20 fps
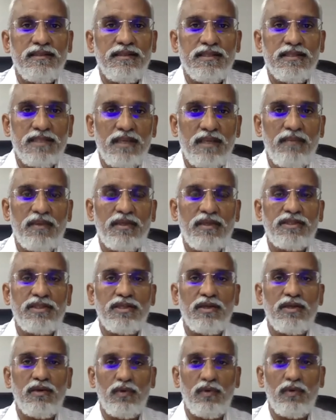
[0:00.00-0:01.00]
this
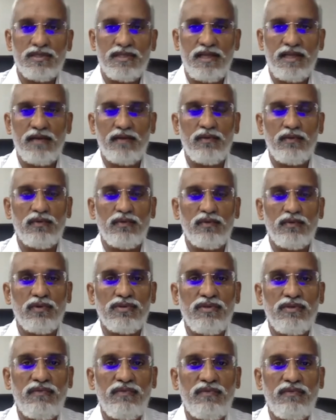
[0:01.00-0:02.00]
Commercial Codes Act
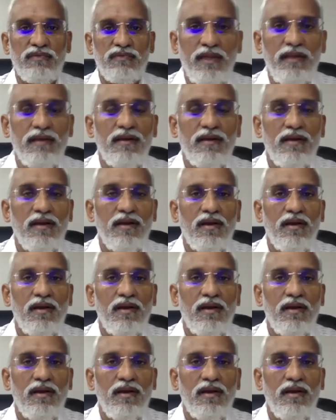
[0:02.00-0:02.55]
2015